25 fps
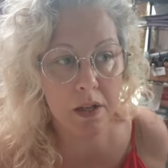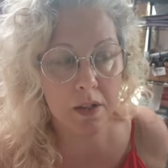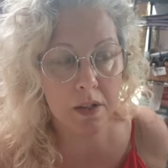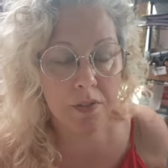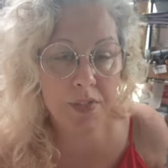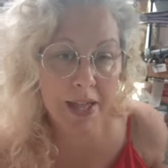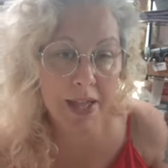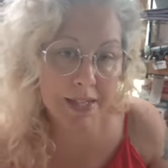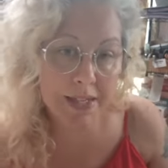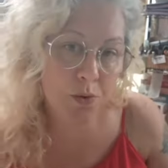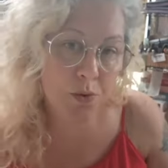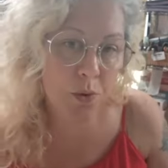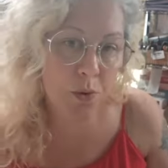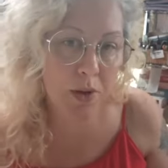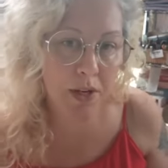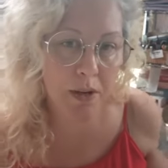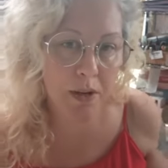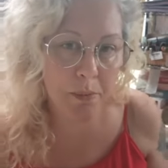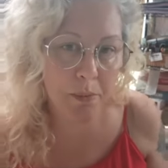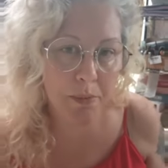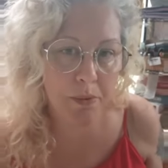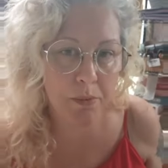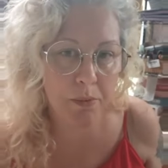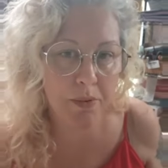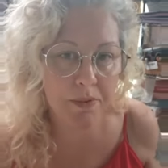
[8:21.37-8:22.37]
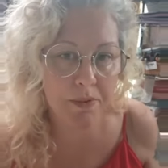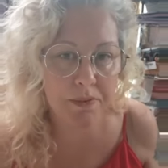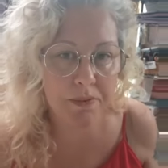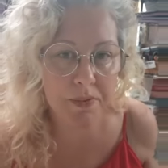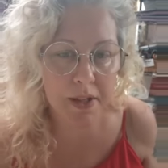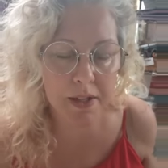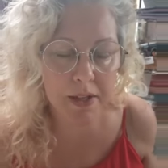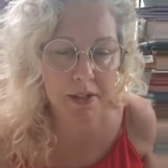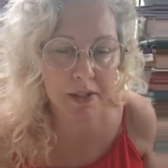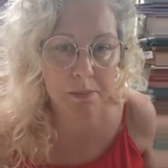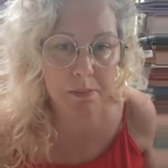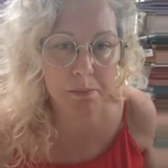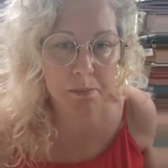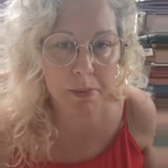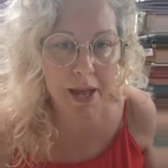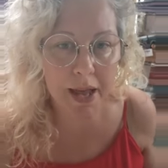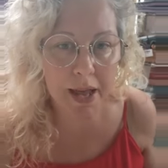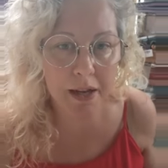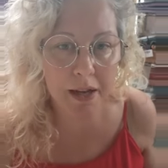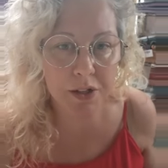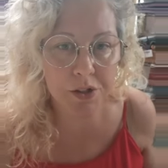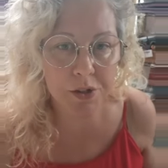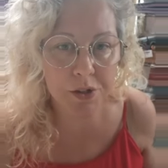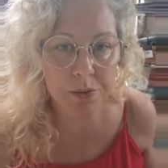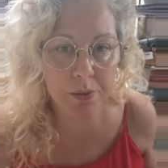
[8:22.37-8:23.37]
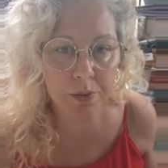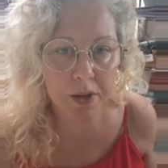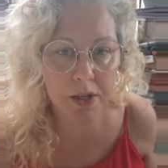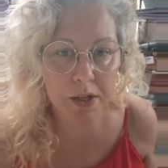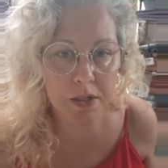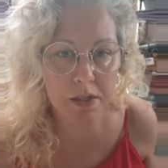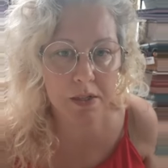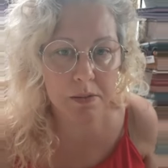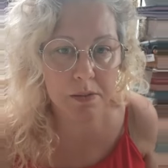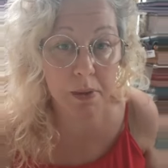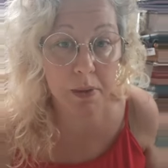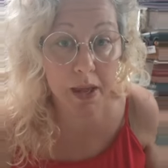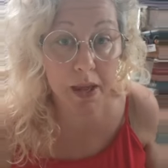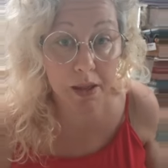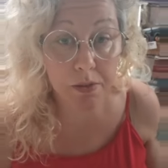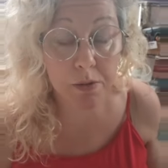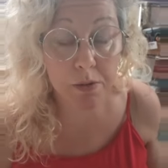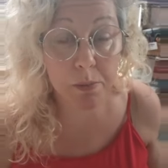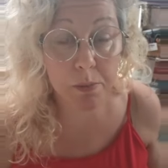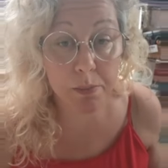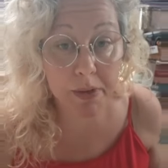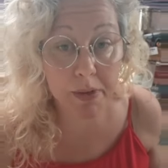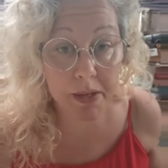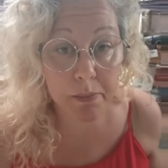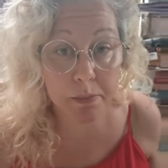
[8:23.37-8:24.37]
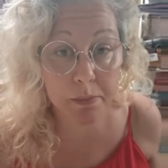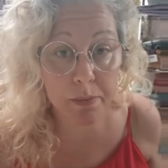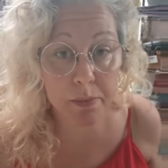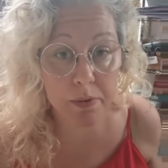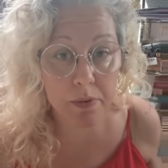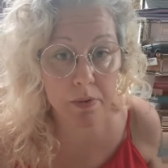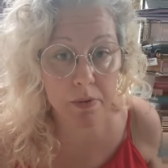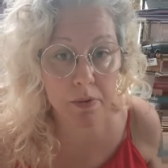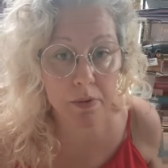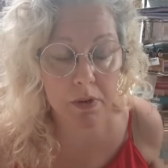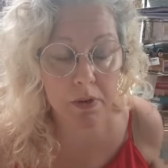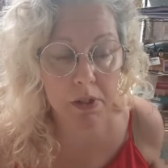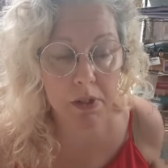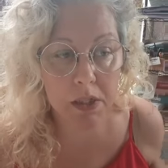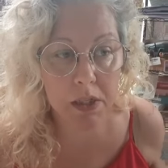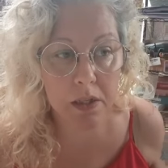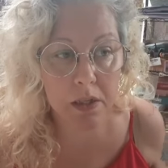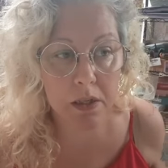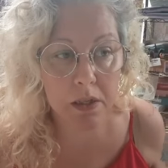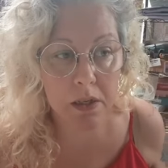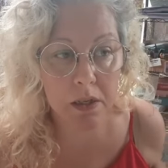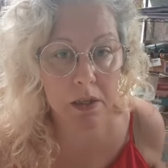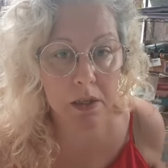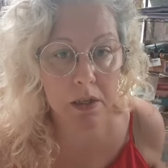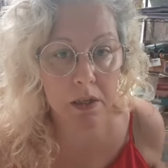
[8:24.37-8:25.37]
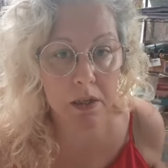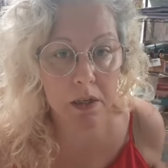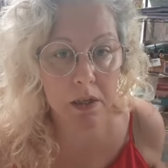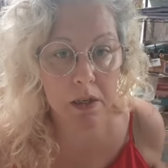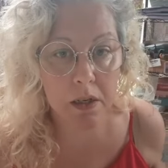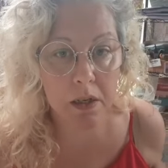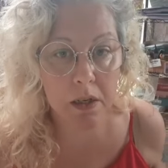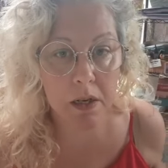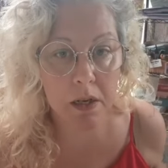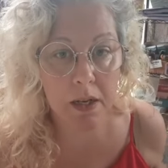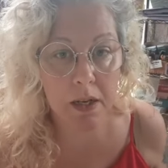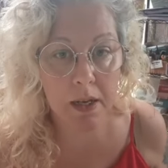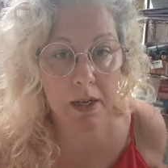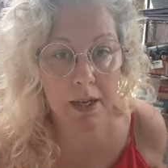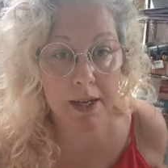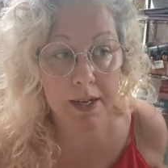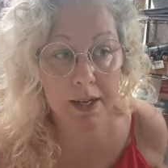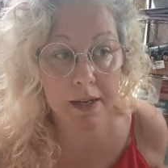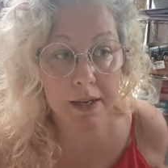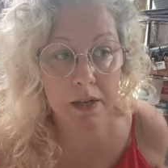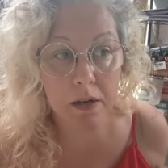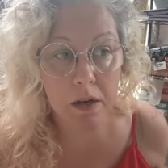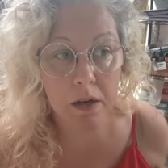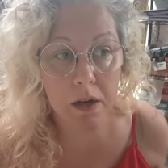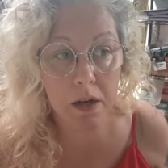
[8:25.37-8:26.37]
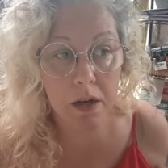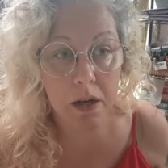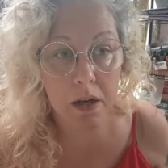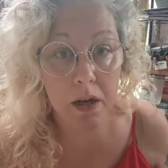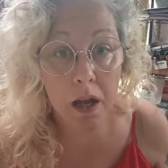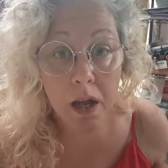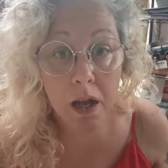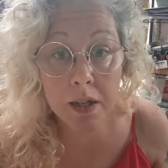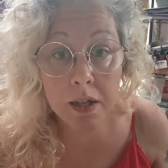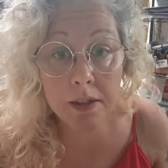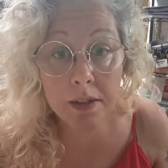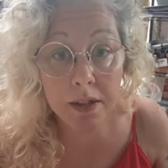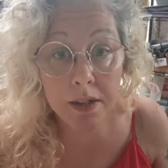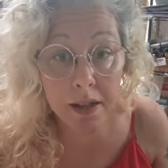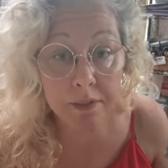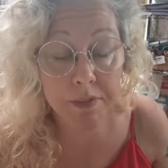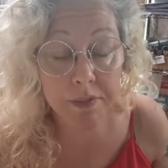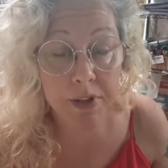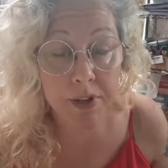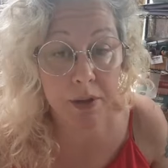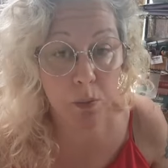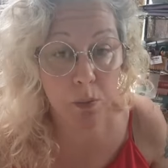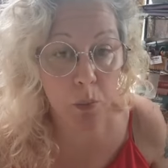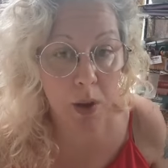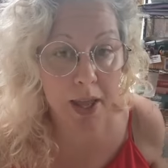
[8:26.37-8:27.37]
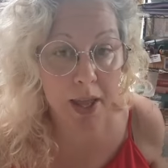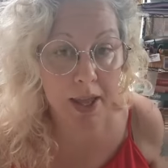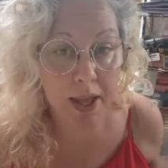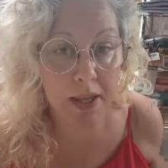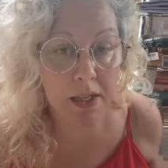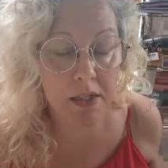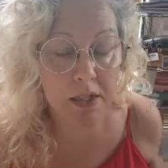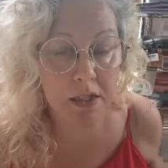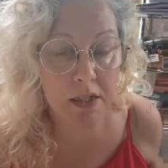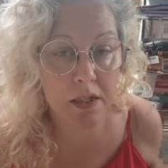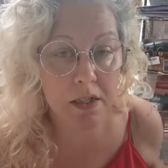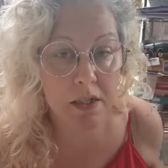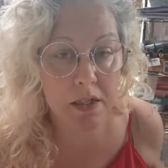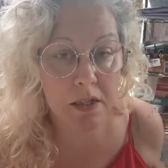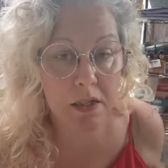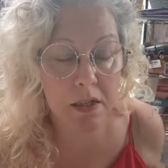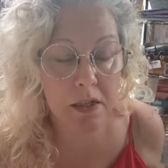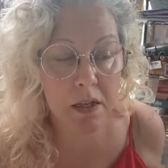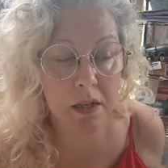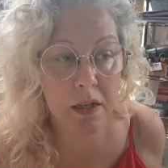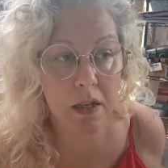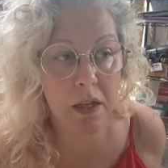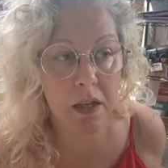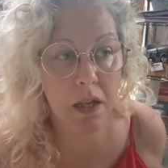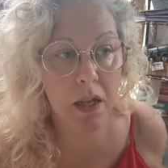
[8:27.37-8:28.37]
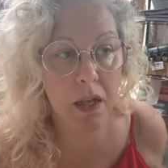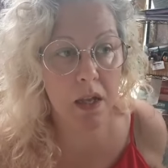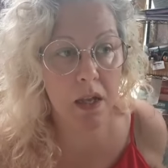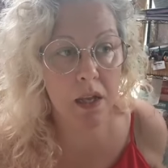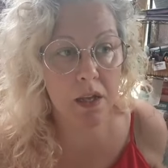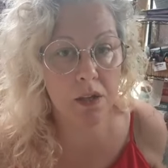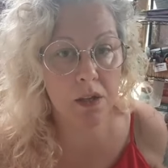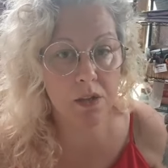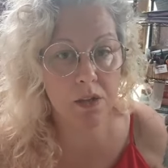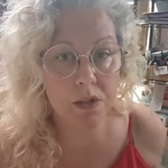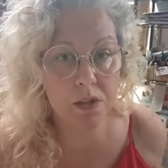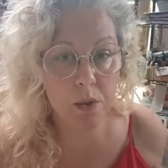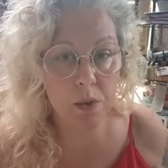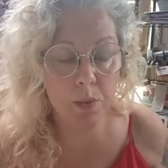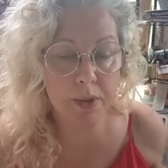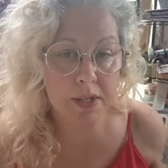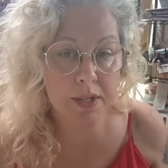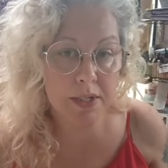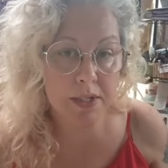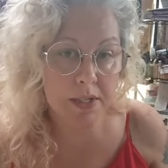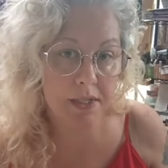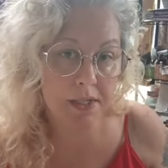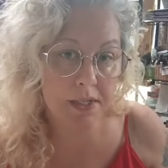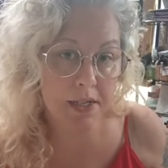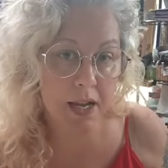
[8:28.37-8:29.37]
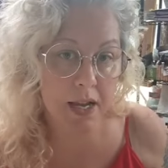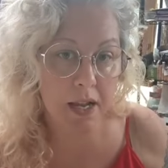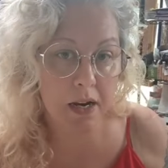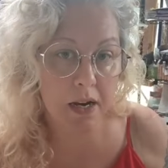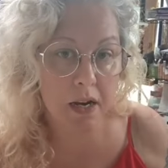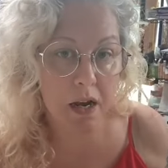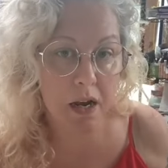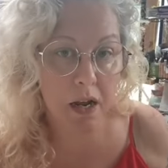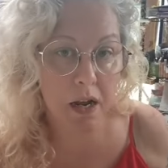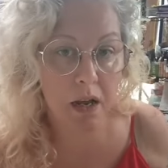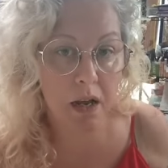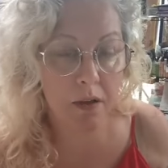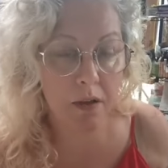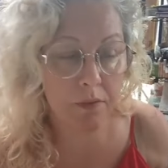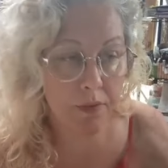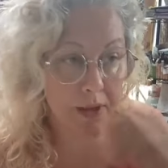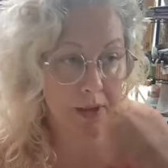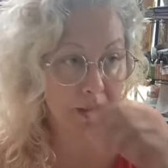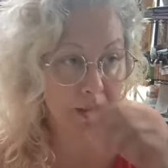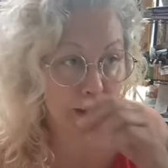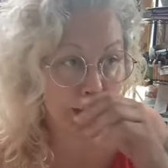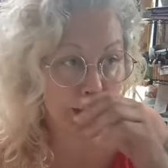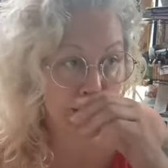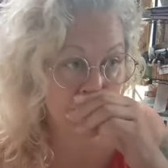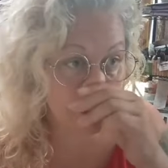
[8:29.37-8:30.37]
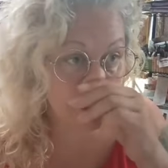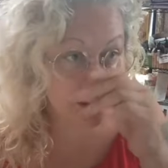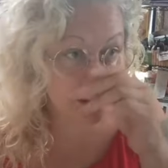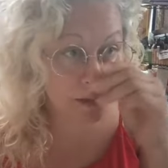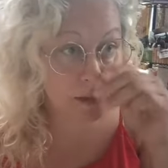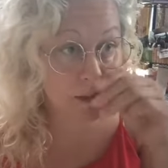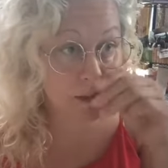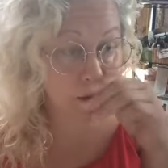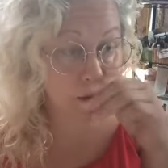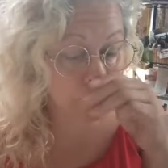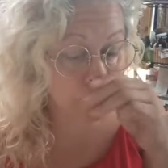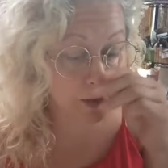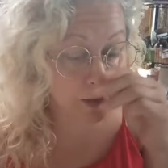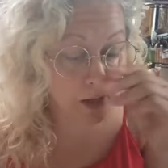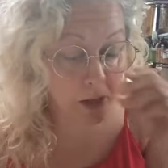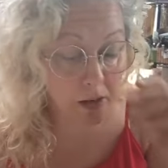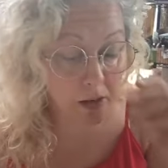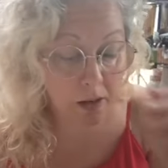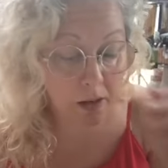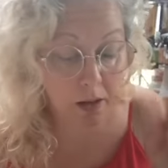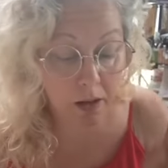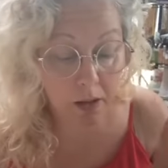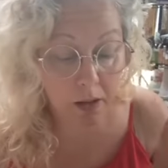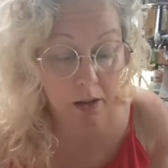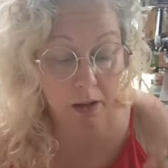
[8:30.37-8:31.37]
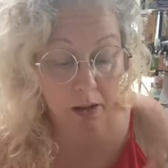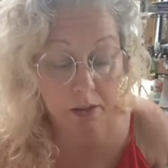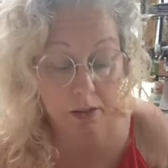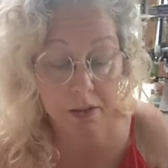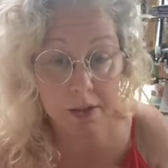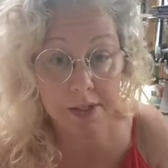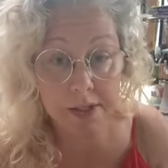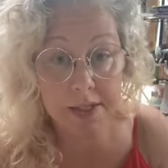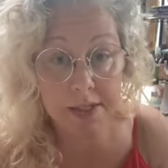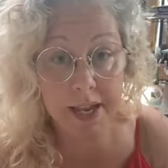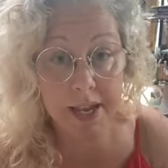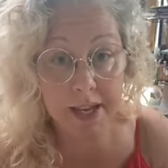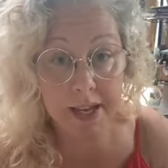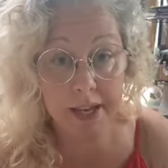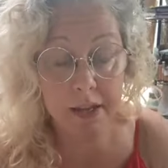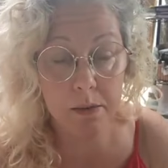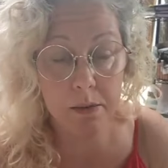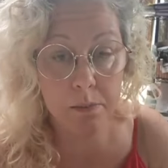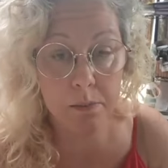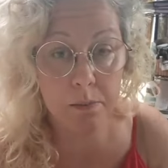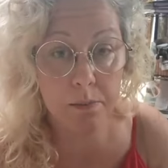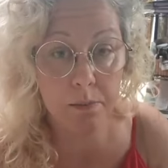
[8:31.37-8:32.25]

that's going to be reflected back to us by other people in unloving ways. So instead of, and then this is where the second